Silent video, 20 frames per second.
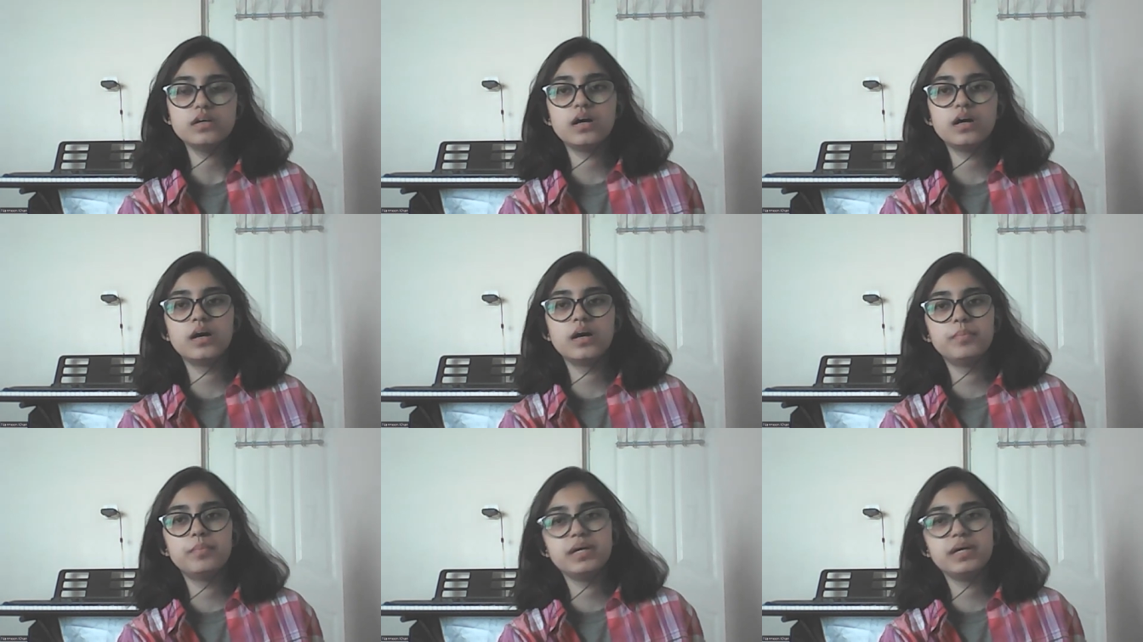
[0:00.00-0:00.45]

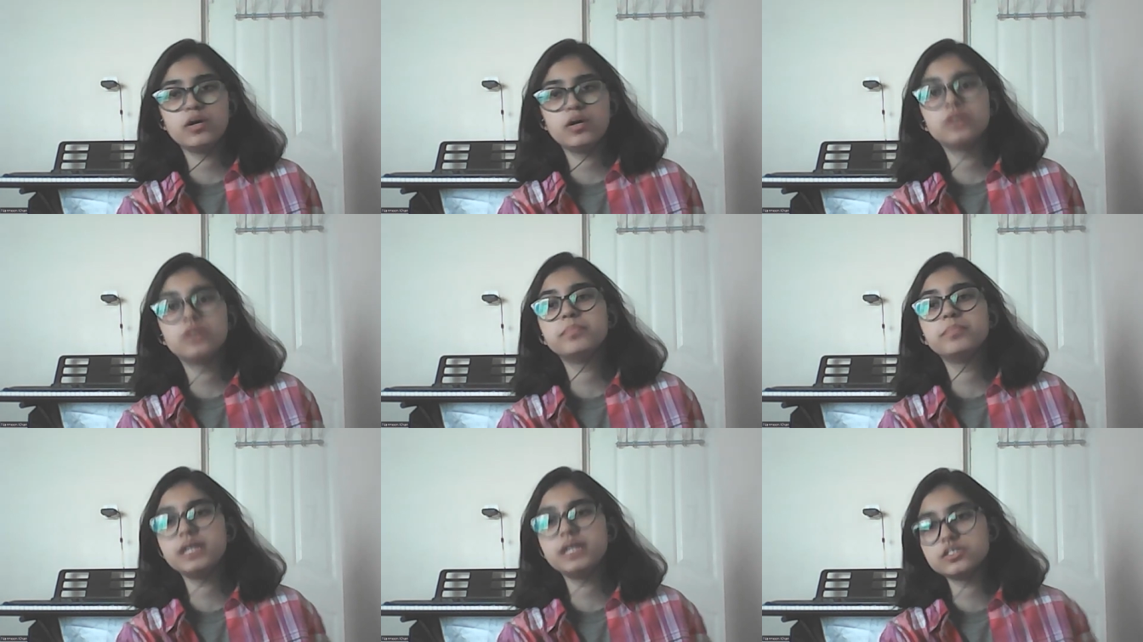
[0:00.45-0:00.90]
Uh,
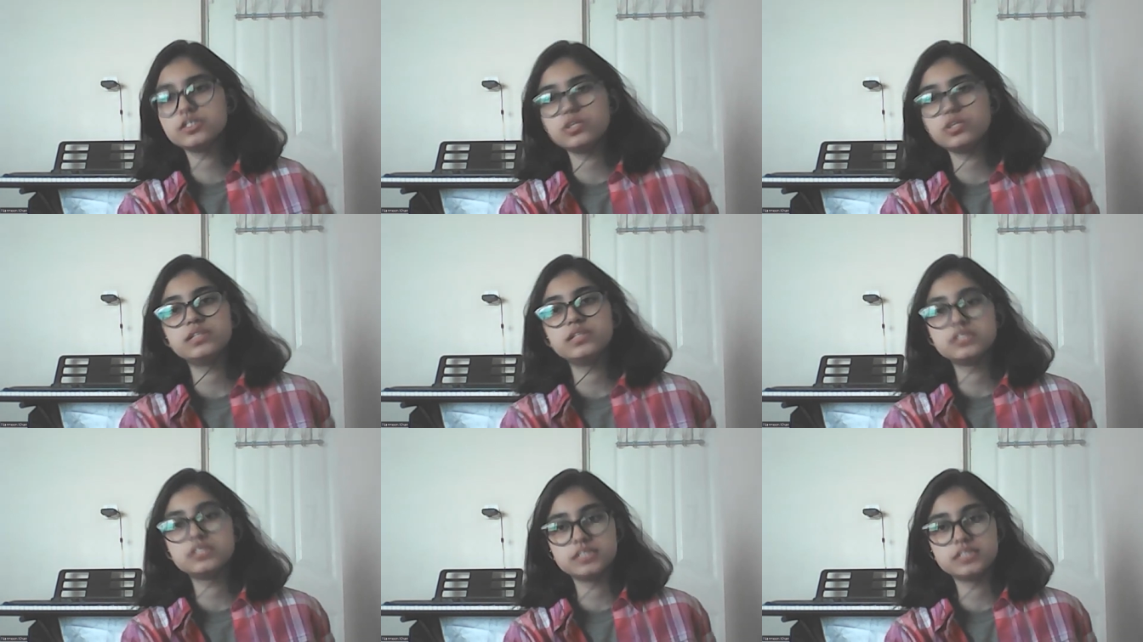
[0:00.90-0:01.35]
on based
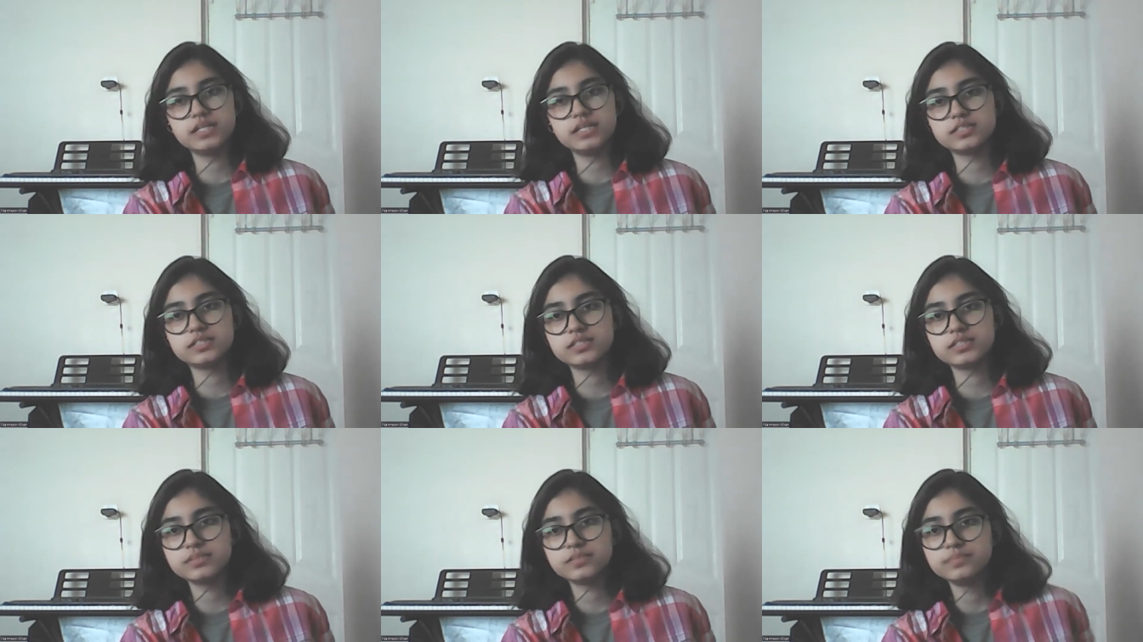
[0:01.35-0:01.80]
on this
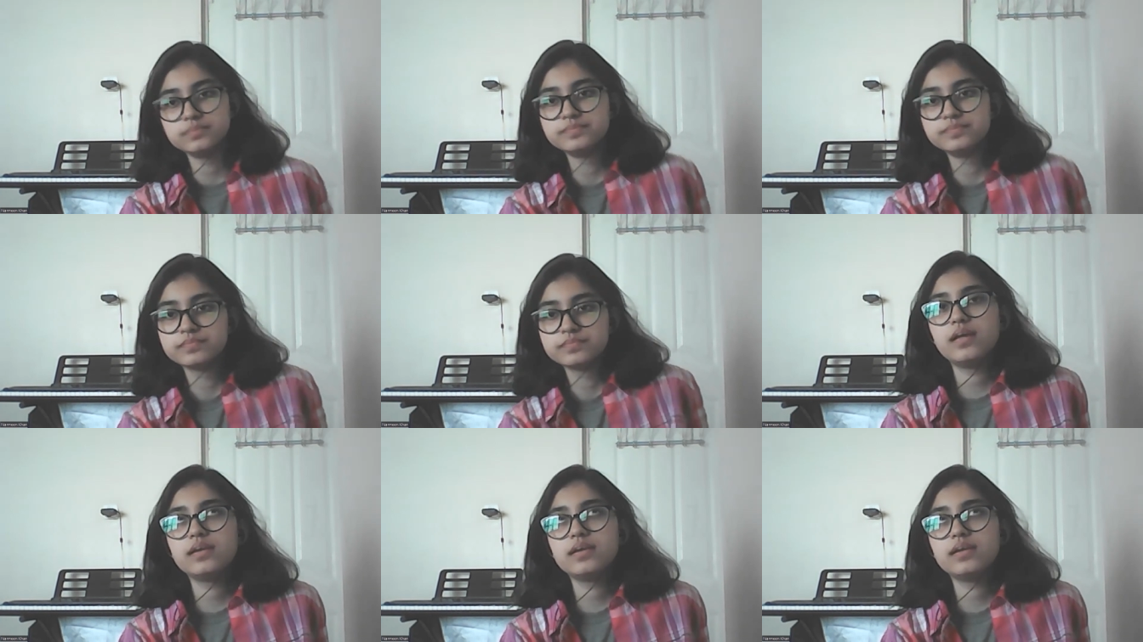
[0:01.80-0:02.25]
test,
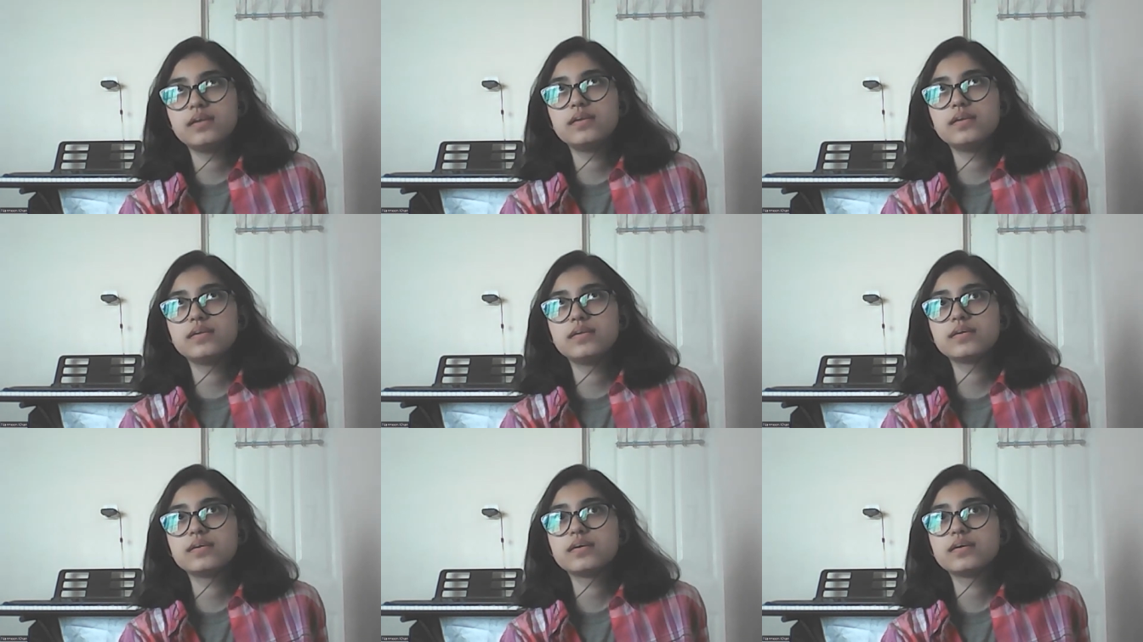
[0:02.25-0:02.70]

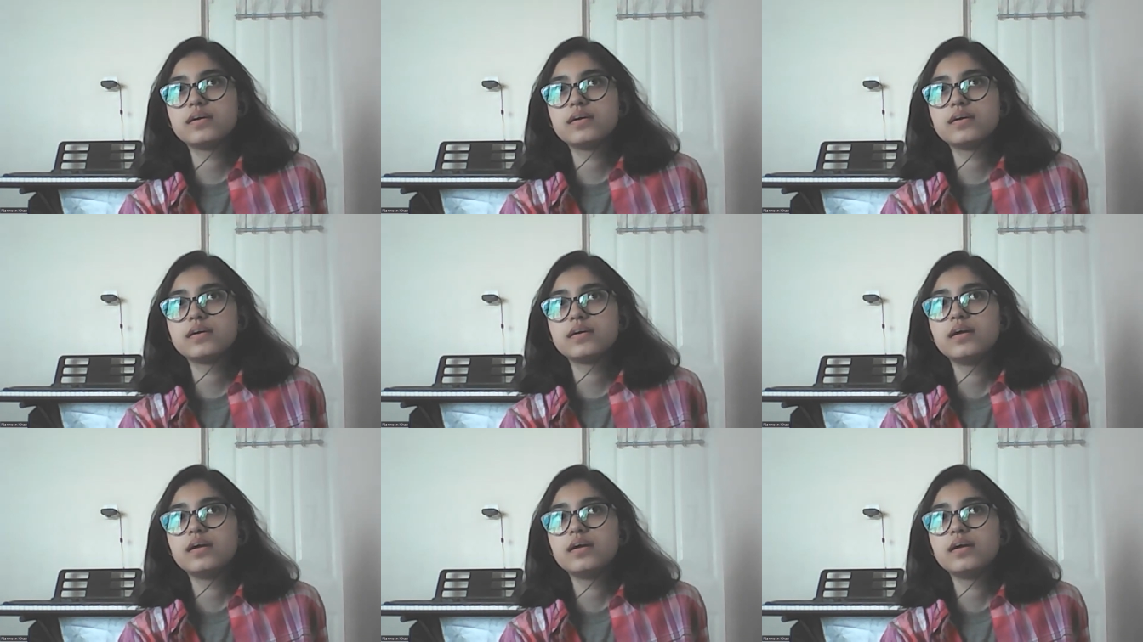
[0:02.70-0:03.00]
and